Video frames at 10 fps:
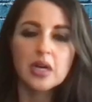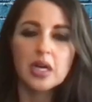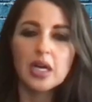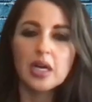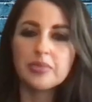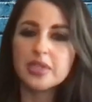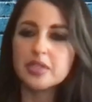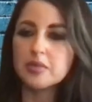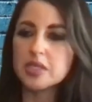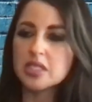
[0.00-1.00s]
um,
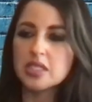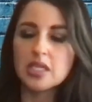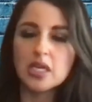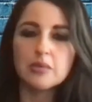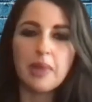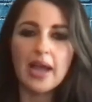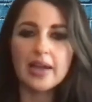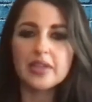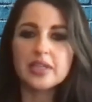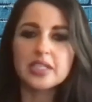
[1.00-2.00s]
this was, you know, back
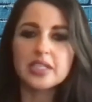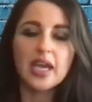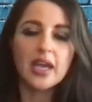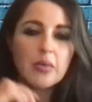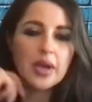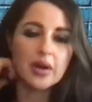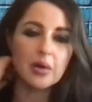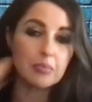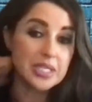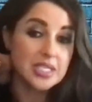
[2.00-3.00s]
in the day
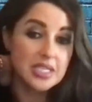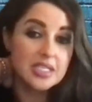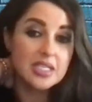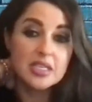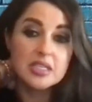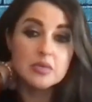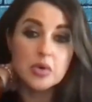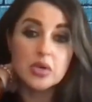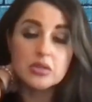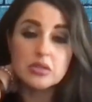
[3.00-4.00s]
where businesses
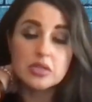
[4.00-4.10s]
were,